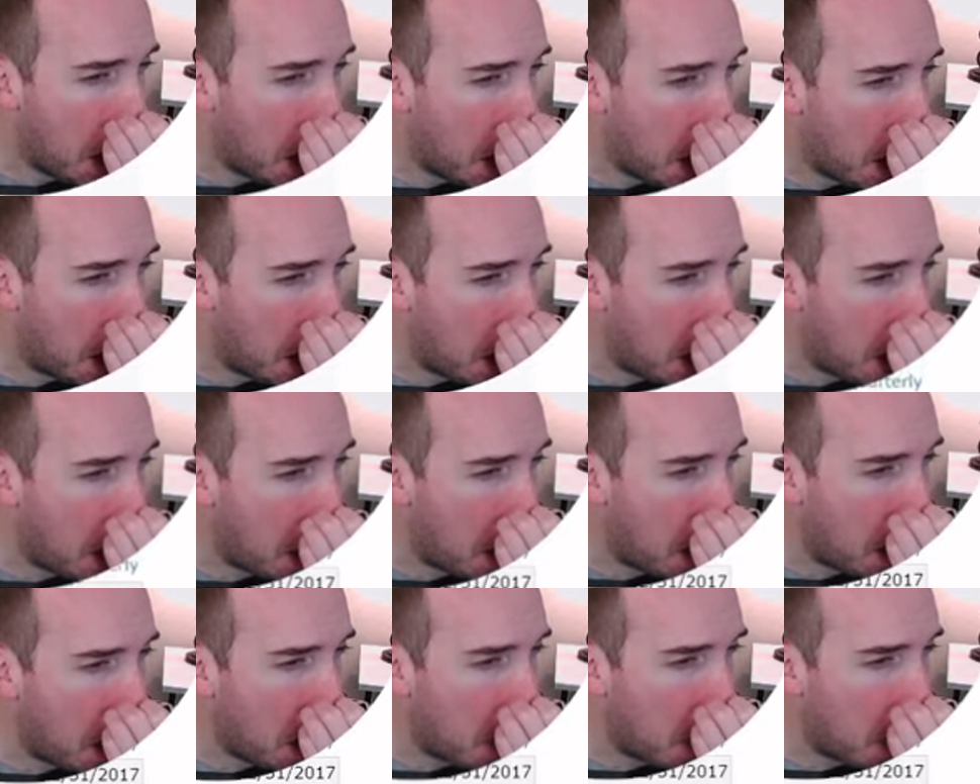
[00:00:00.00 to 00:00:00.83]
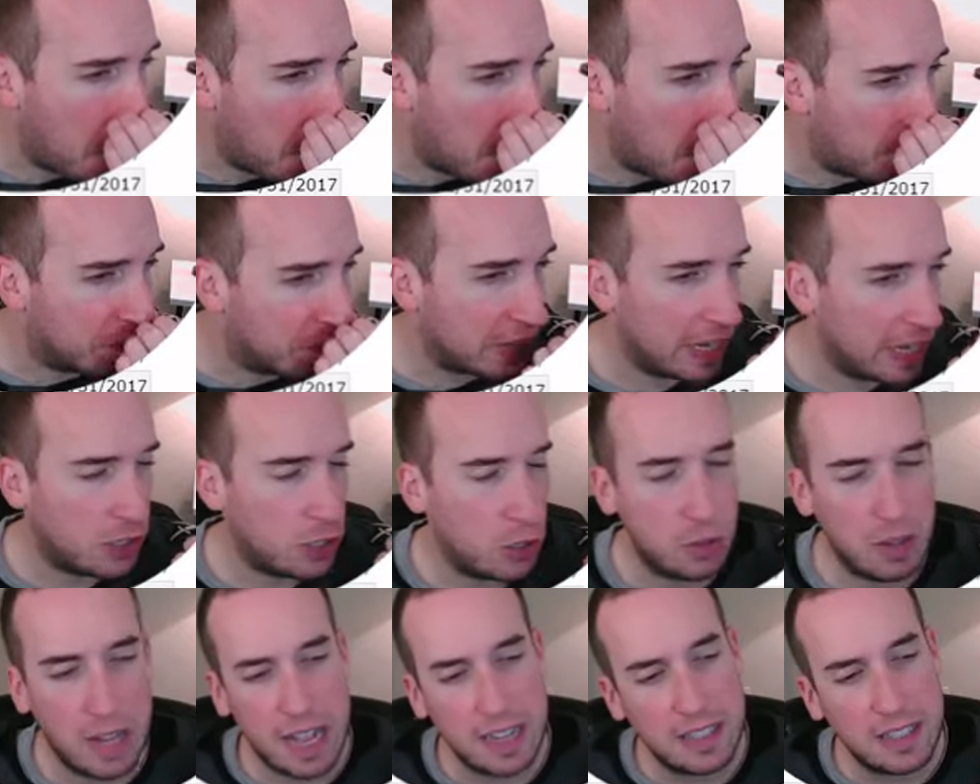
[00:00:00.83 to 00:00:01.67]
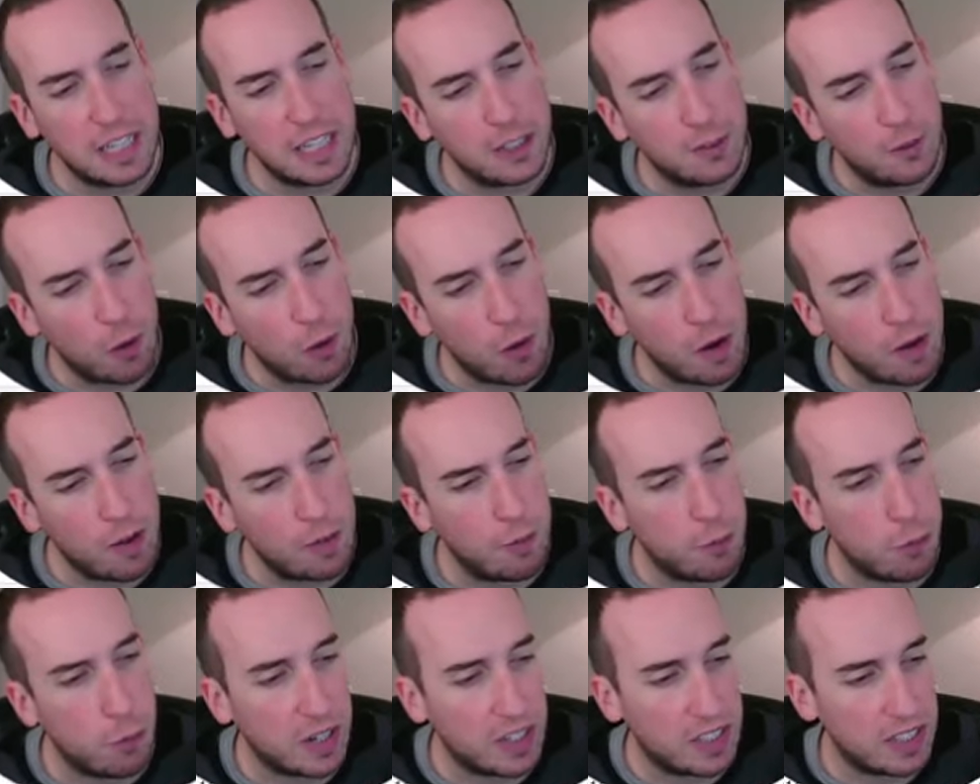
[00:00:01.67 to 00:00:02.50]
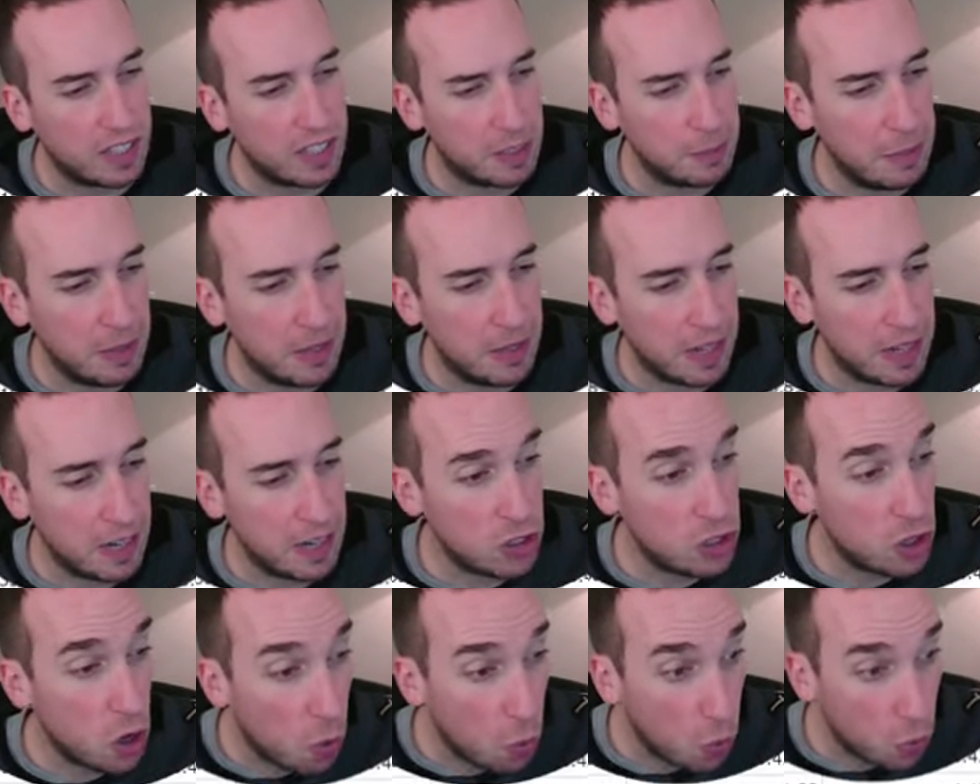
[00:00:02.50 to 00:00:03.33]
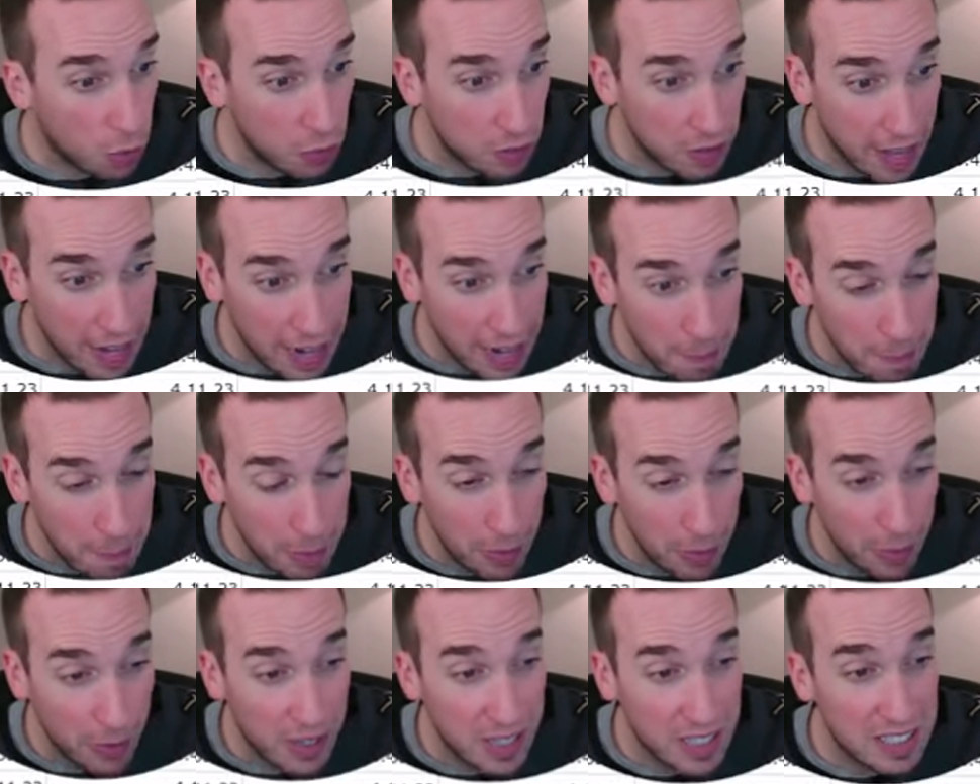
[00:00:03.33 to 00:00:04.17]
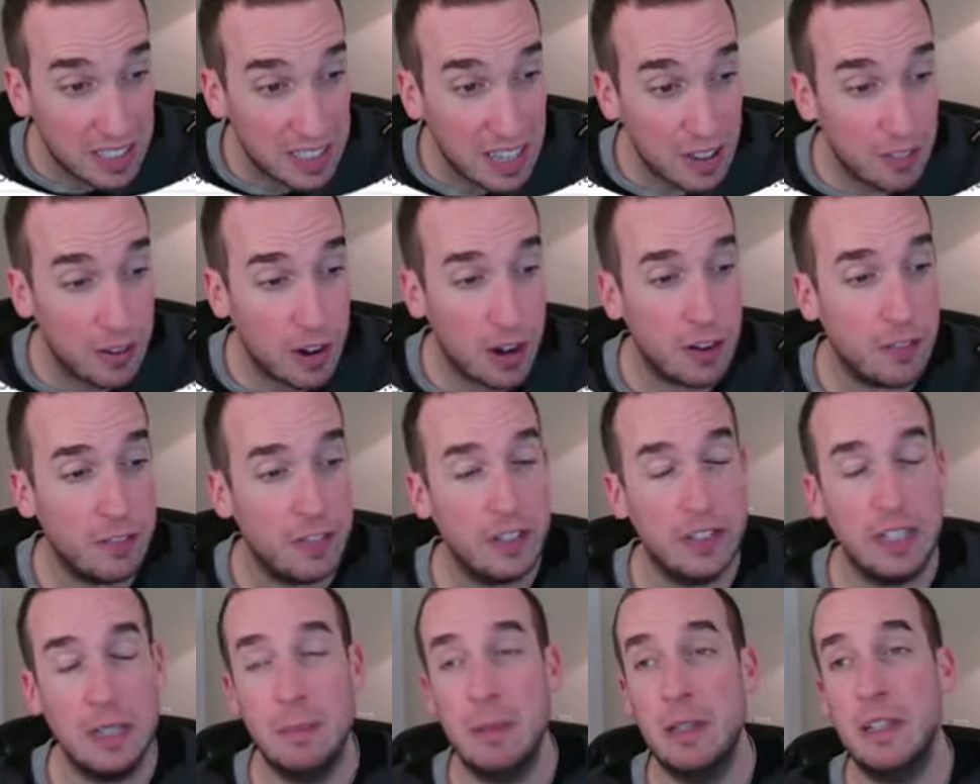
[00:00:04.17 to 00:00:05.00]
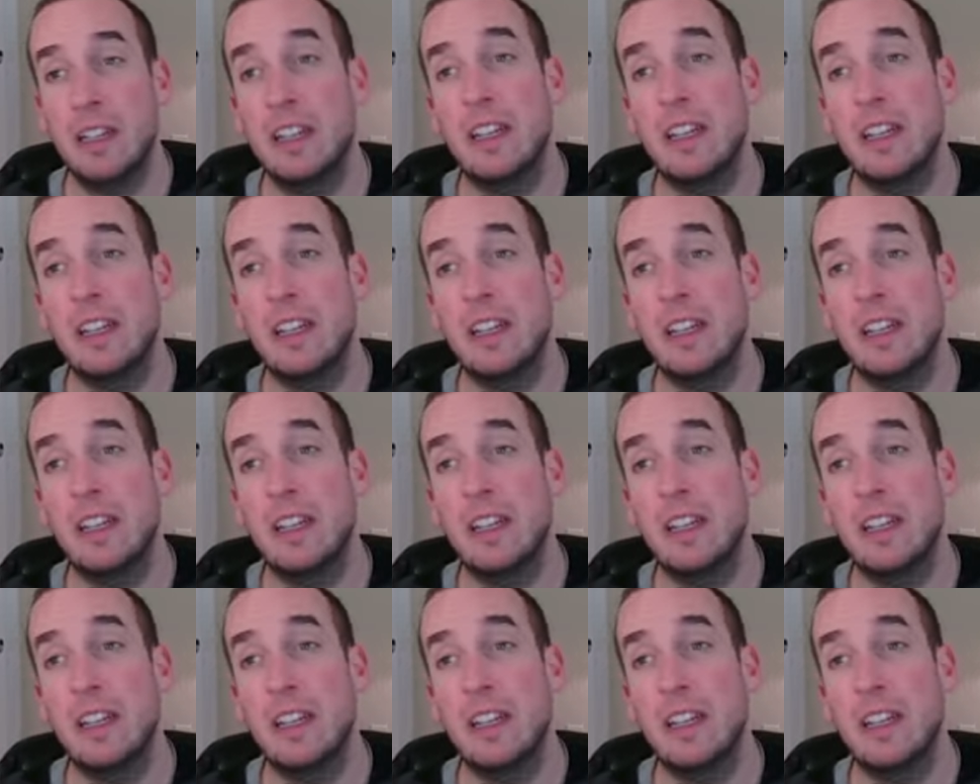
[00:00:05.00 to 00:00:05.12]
Um, okay, total assets 446 million. Total liabilities 750